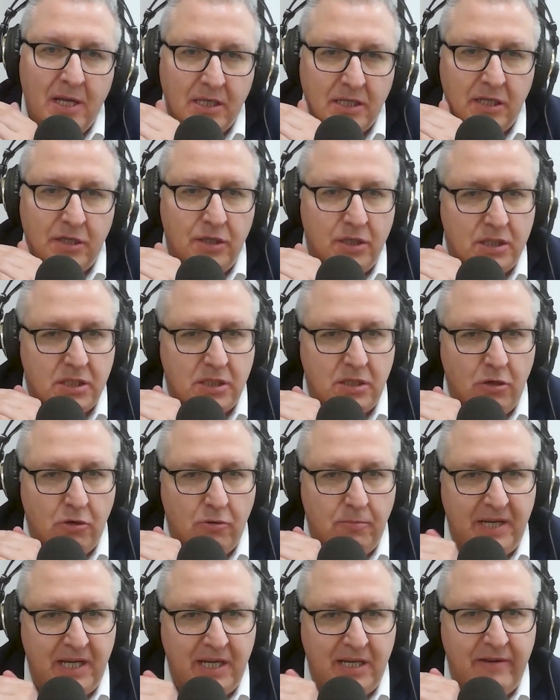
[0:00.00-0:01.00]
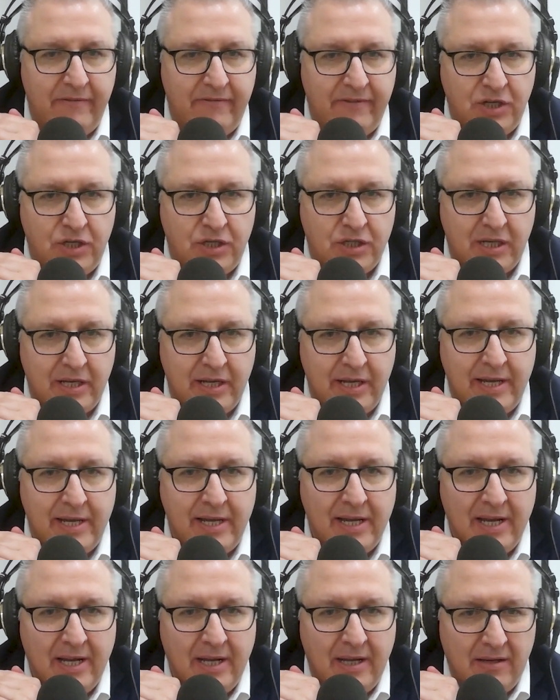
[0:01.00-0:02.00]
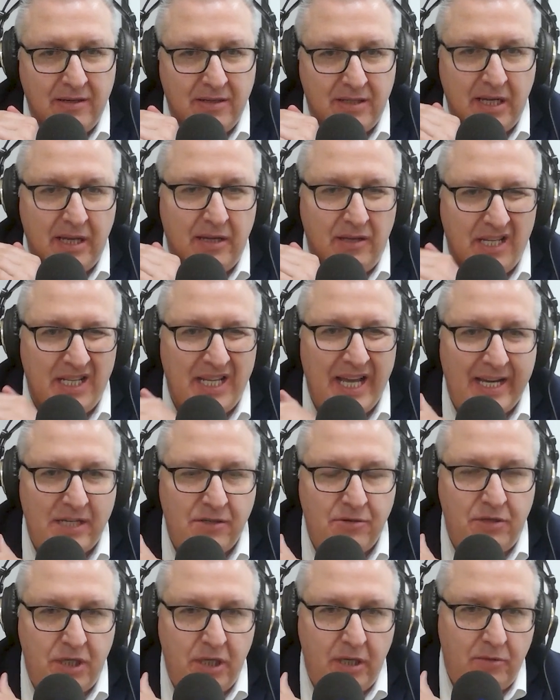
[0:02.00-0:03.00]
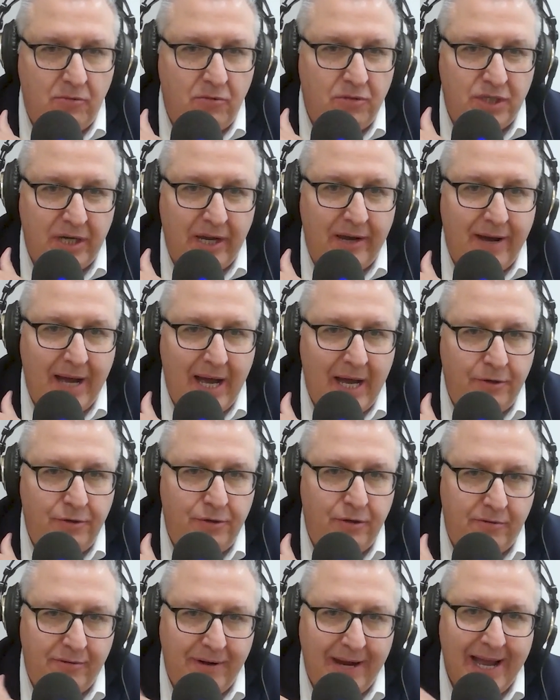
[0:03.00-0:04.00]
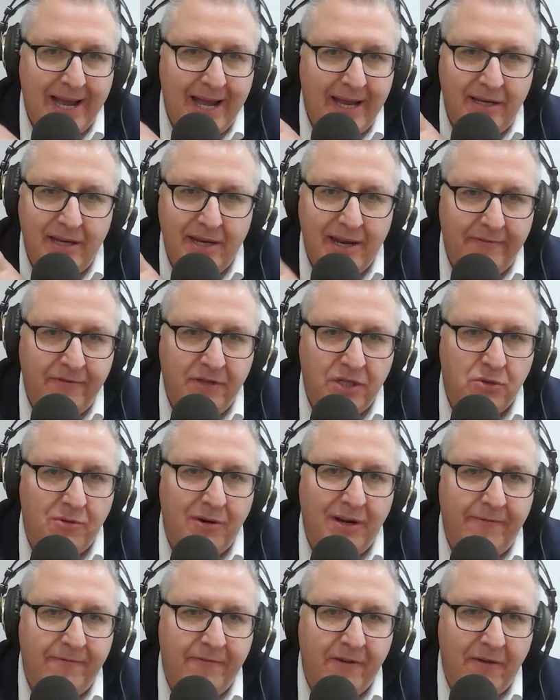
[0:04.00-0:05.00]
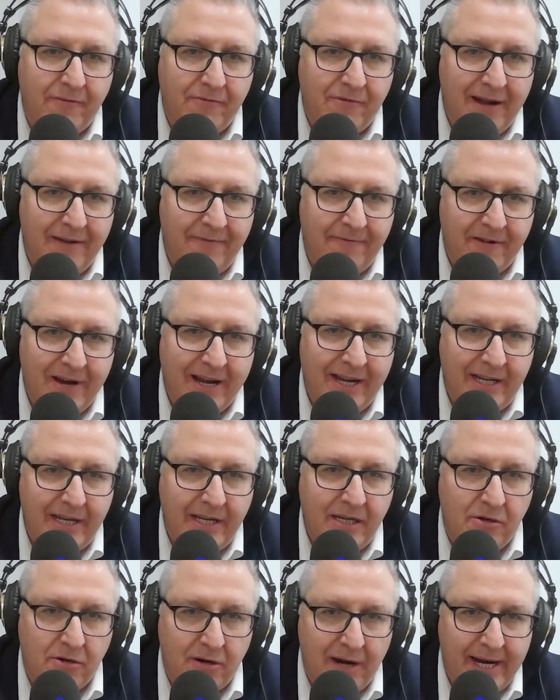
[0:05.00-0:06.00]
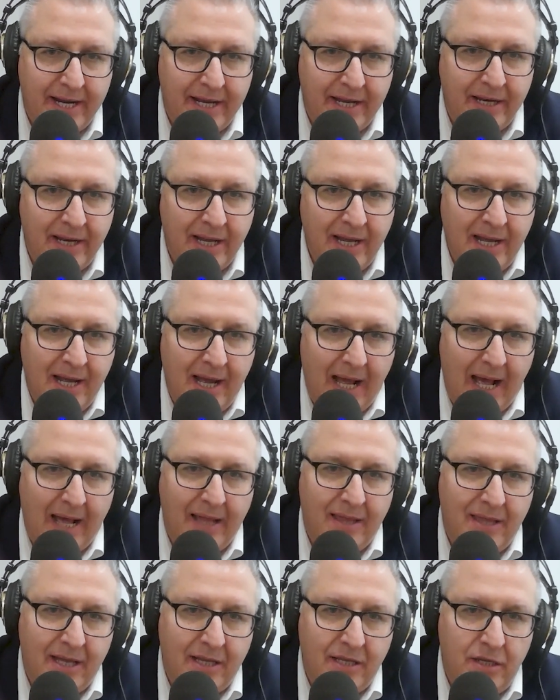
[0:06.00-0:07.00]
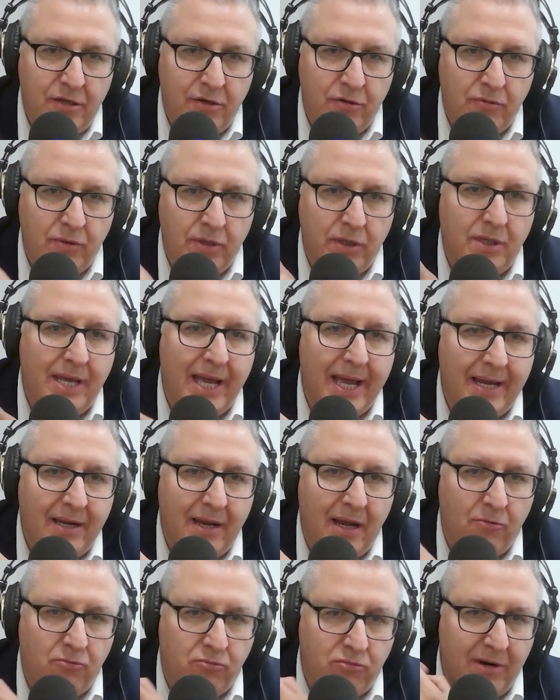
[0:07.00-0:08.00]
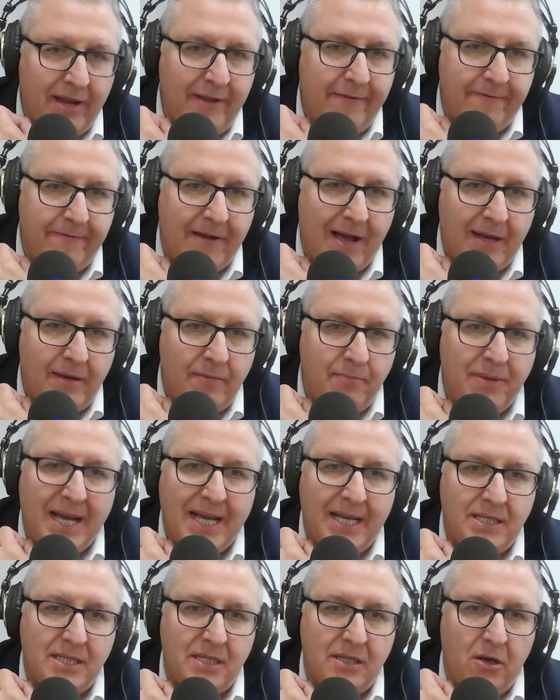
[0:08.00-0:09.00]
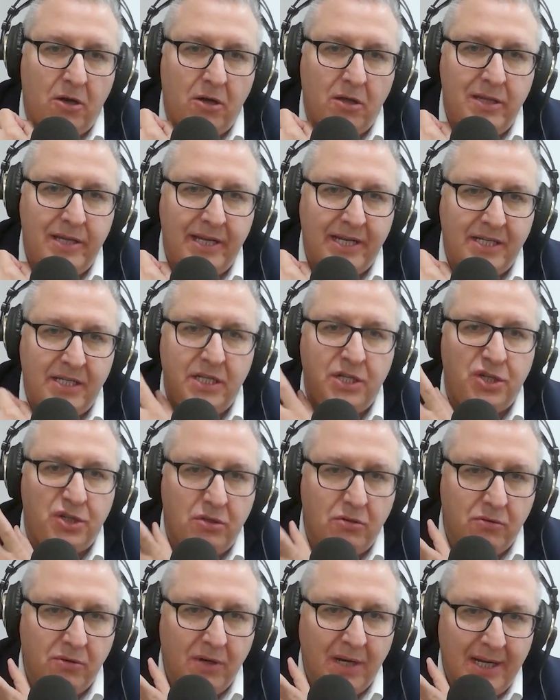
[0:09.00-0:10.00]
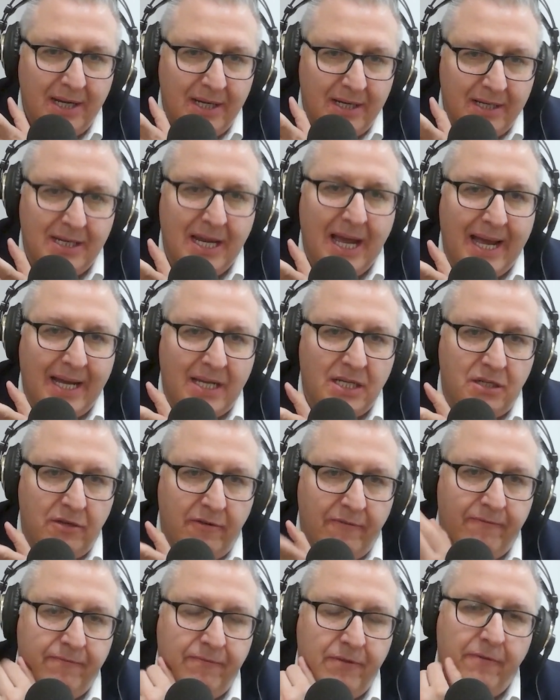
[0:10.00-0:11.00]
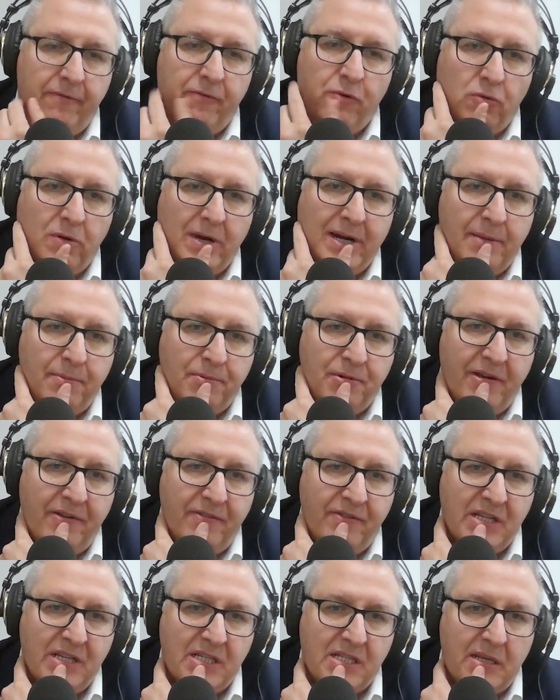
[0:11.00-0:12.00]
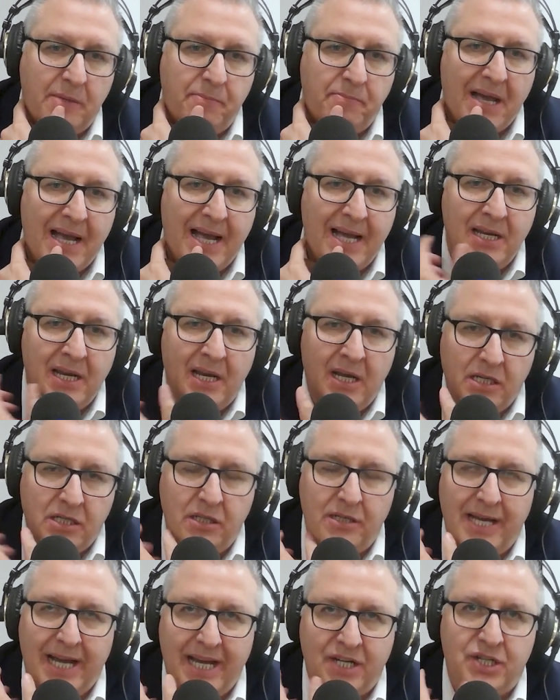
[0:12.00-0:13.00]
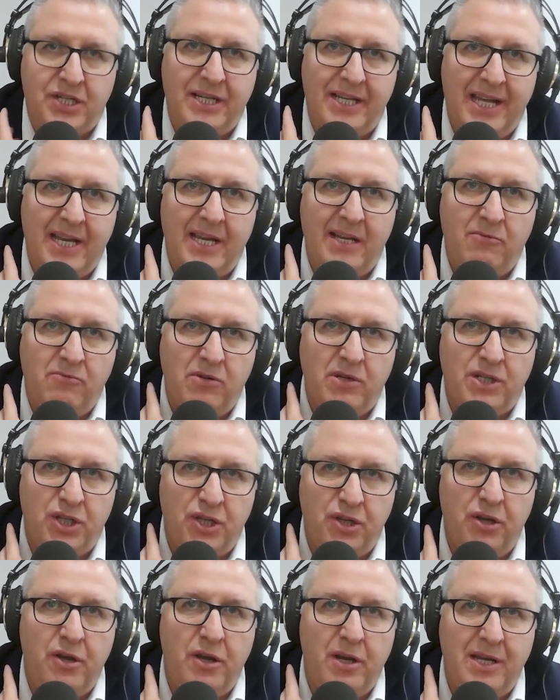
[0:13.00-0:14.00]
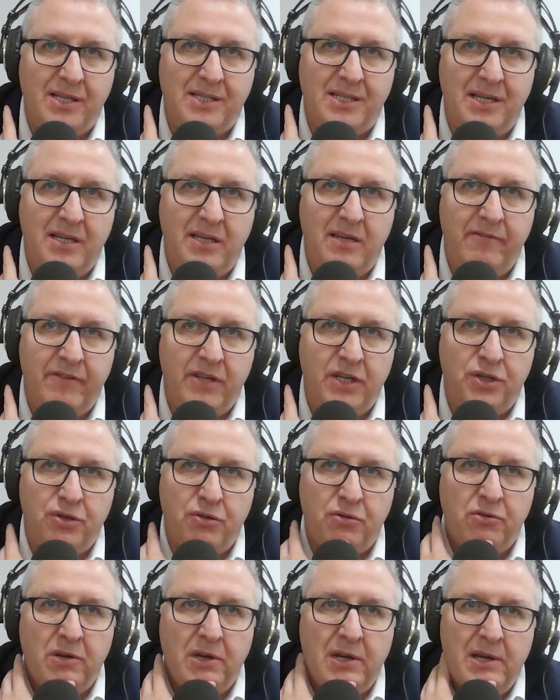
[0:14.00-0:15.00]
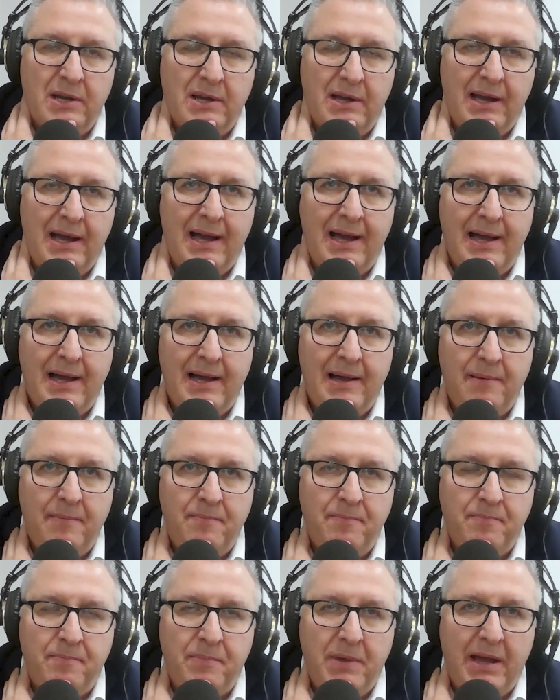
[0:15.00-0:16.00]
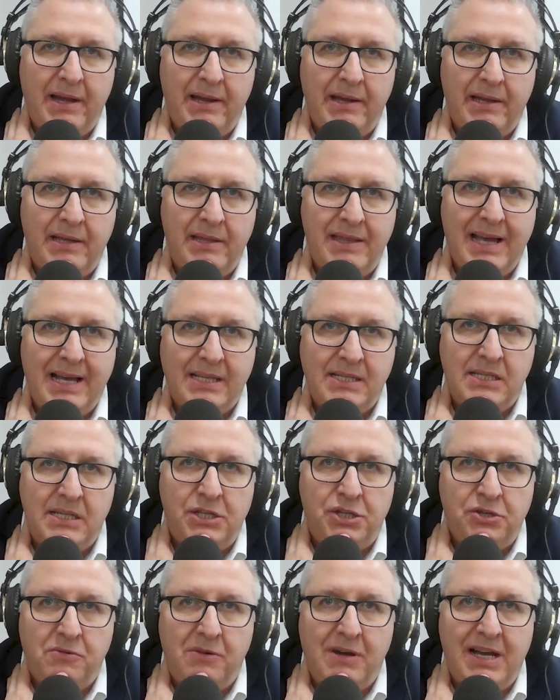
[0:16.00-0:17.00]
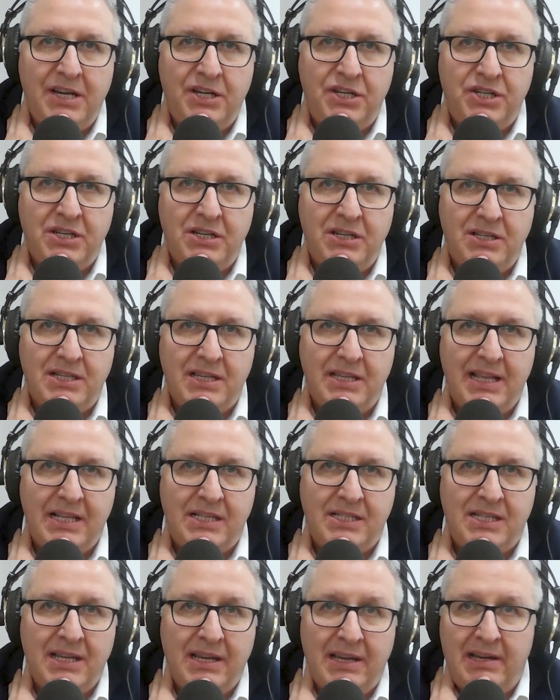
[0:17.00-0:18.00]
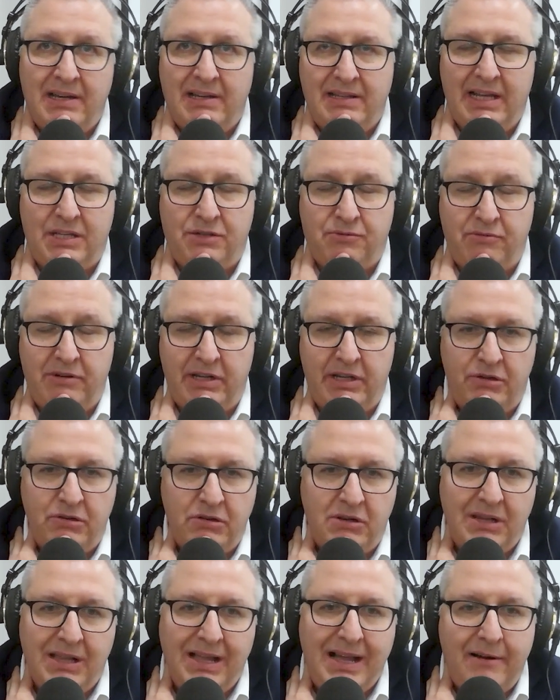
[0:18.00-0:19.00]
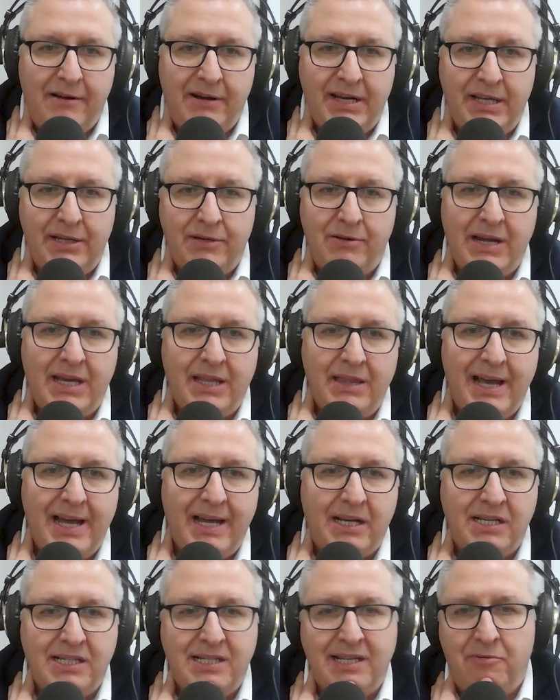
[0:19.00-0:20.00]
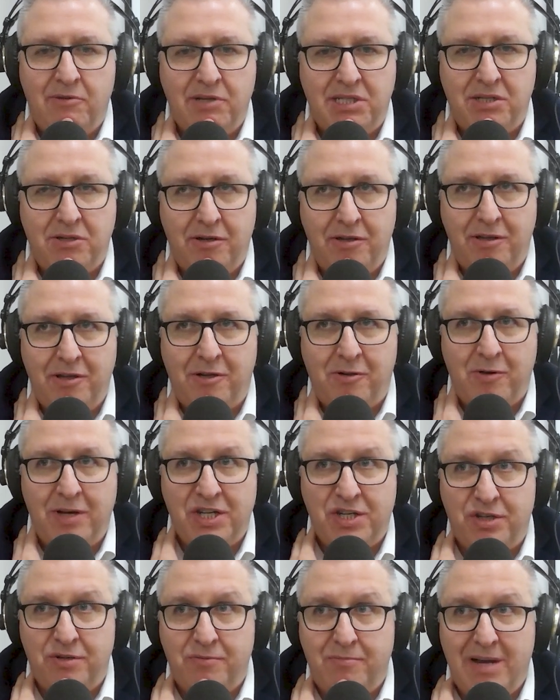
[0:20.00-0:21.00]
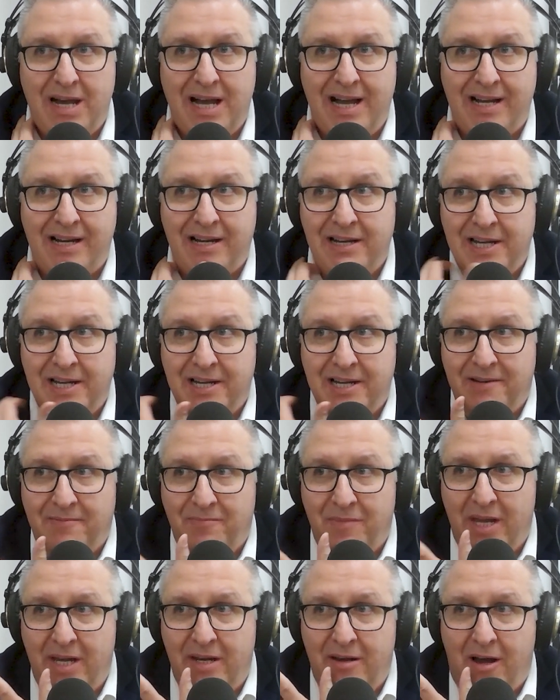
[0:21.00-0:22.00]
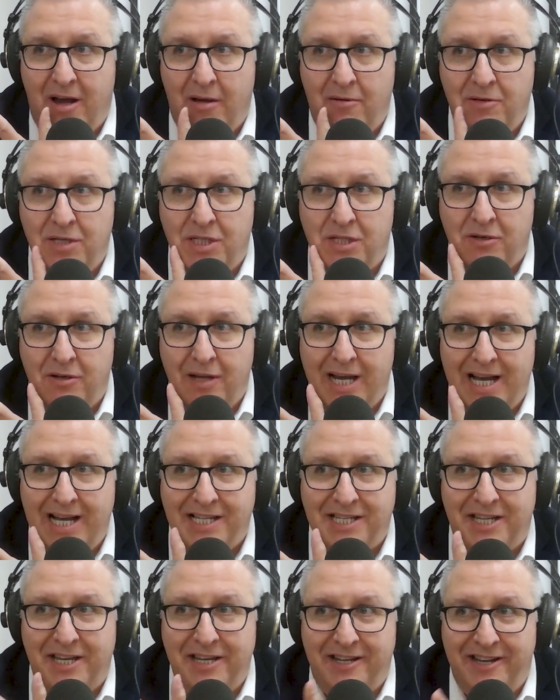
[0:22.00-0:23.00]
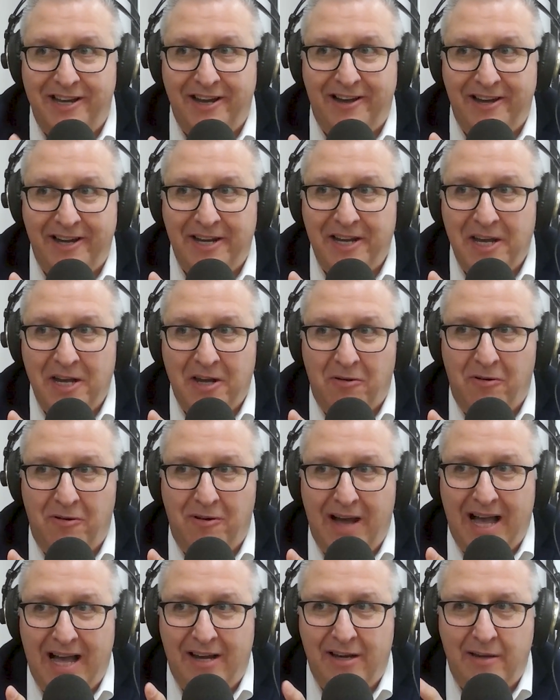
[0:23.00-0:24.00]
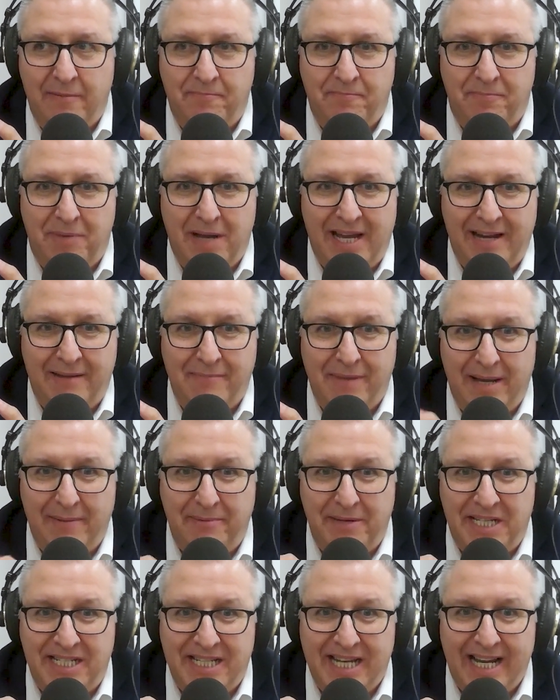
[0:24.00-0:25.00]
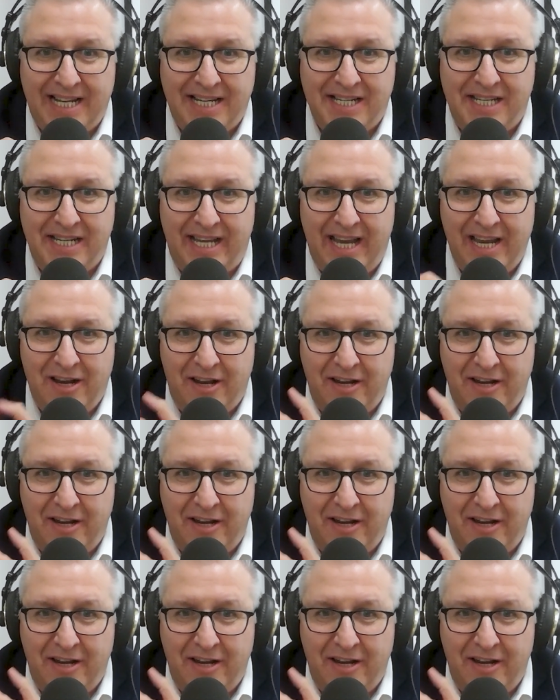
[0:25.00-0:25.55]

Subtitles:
So you'd still be individually, so your tax return would show 100 grand, you'd have your 25 grand franking credit, and then you would get a refund based on the additional tax you've already previously paid. So you're actually getting return as an individual, in that situation. So that's really good clarity around that, because that was sort of the question mark that I was sort of asking, going, well, aren't I paying maybe tax again?